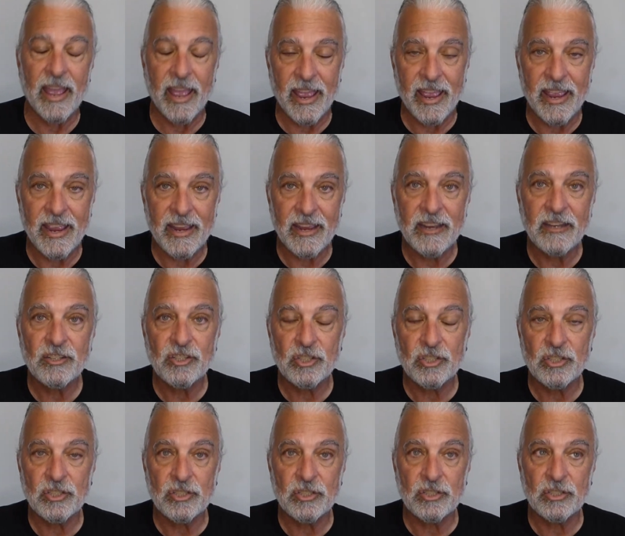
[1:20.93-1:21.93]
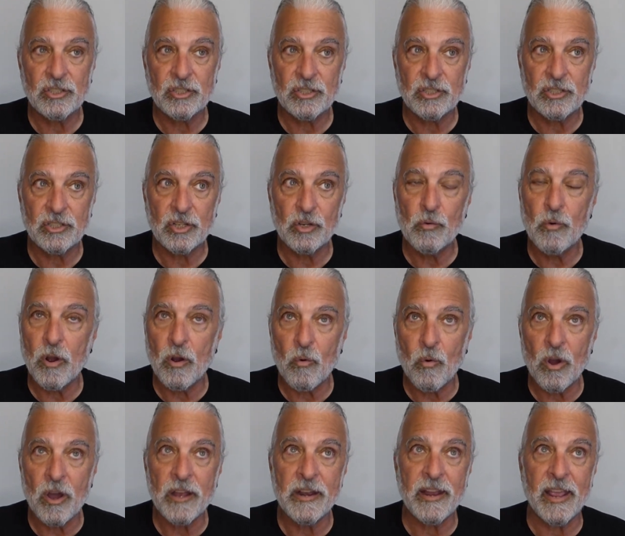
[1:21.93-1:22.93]

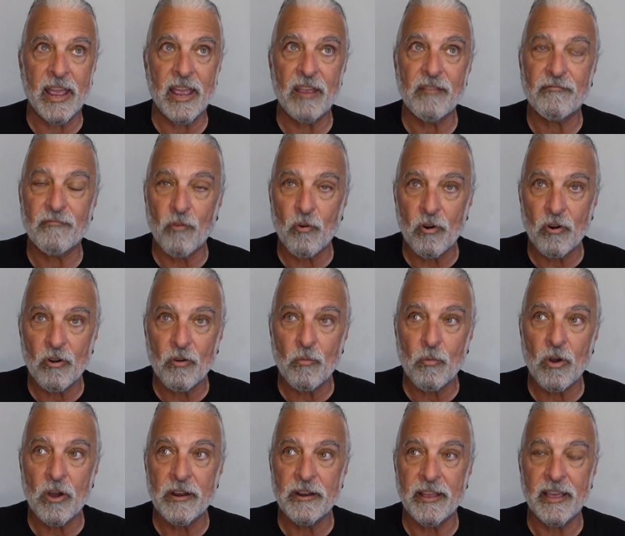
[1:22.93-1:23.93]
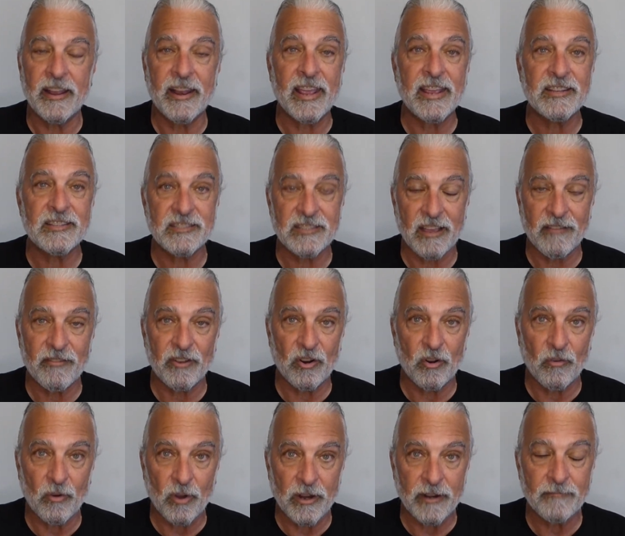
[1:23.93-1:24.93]
A201, A401, and
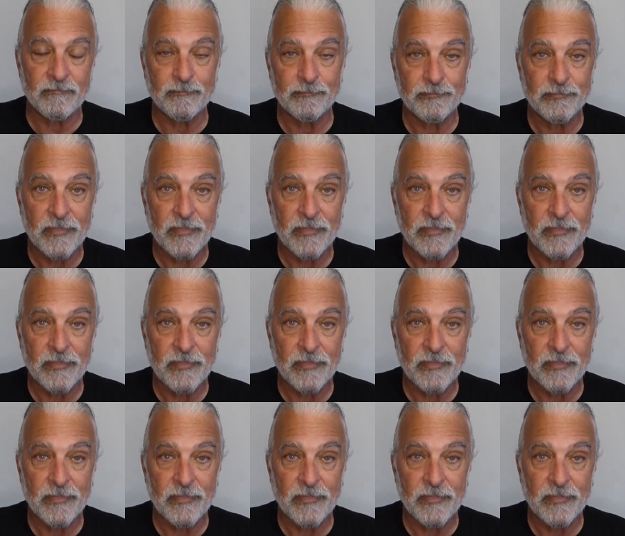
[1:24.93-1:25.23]
A701.